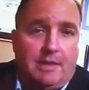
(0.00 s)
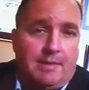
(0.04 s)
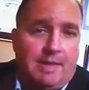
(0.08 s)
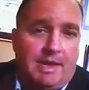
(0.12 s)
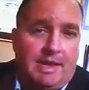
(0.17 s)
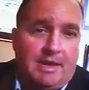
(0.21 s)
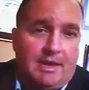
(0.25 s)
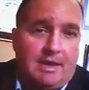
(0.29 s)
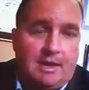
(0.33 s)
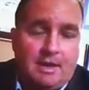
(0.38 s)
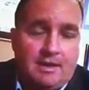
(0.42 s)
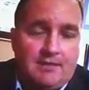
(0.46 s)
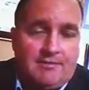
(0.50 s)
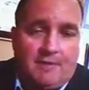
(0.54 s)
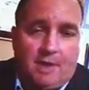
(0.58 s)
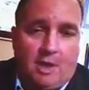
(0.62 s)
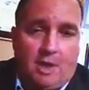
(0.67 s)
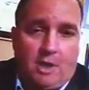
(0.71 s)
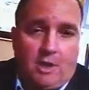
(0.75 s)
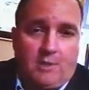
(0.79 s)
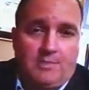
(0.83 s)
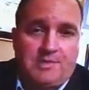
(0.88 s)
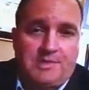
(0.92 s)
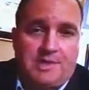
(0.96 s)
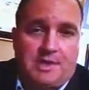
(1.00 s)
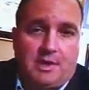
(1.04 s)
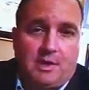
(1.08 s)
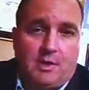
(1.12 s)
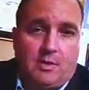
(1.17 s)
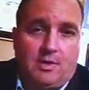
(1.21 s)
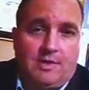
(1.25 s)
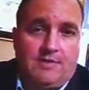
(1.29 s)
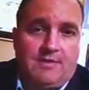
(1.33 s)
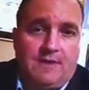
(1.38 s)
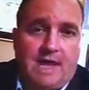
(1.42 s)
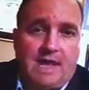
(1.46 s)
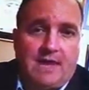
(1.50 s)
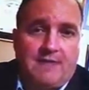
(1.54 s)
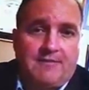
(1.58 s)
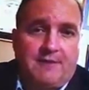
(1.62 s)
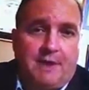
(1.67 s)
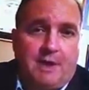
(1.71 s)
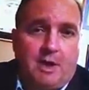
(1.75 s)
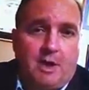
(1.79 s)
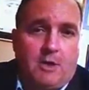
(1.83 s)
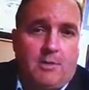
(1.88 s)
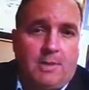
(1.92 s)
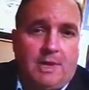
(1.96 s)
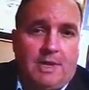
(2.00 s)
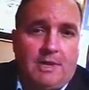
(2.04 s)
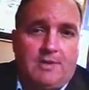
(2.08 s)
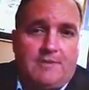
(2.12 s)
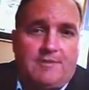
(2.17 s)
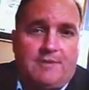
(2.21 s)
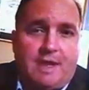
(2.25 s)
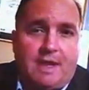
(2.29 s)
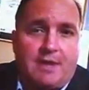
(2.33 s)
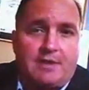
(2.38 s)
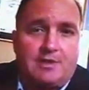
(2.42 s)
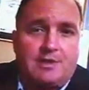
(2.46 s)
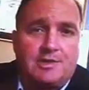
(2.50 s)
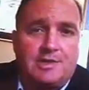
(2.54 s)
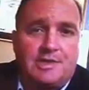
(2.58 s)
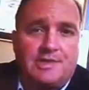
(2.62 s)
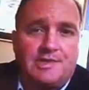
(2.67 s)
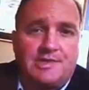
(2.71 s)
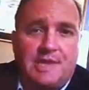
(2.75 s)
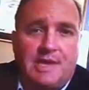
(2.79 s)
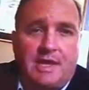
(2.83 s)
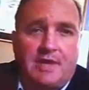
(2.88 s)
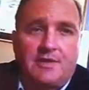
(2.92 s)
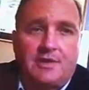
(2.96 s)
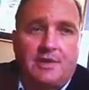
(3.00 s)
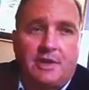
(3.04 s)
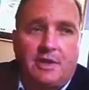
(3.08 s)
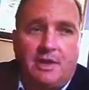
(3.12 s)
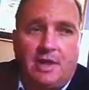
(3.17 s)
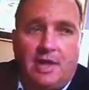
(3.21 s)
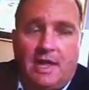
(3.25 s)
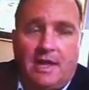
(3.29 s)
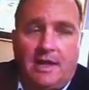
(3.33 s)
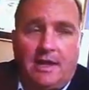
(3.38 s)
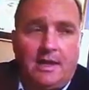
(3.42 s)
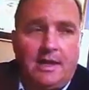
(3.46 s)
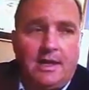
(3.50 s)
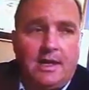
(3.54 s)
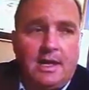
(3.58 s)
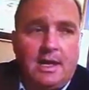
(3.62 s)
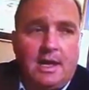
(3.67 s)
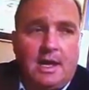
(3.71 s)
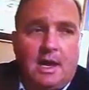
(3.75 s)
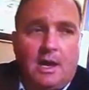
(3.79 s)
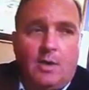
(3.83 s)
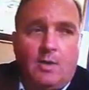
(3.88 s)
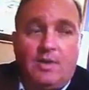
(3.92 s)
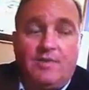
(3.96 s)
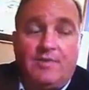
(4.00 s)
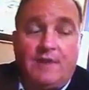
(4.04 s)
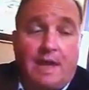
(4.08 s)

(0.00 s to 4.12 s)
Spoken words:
They make firearms there. We've got firearm manufacturers in South Carolina.